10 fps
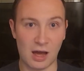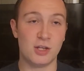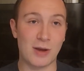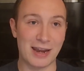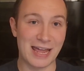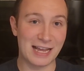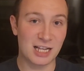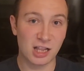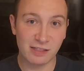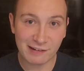you get a
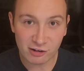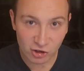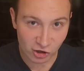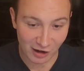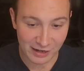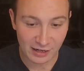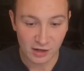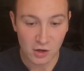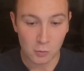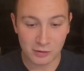clear credit,
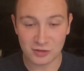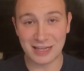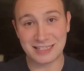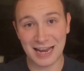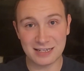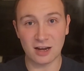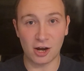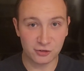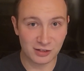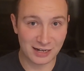which they say is a
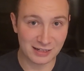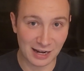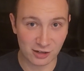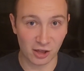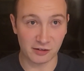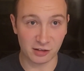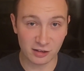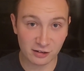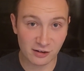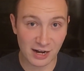$199
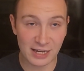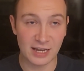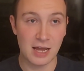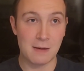clear credit,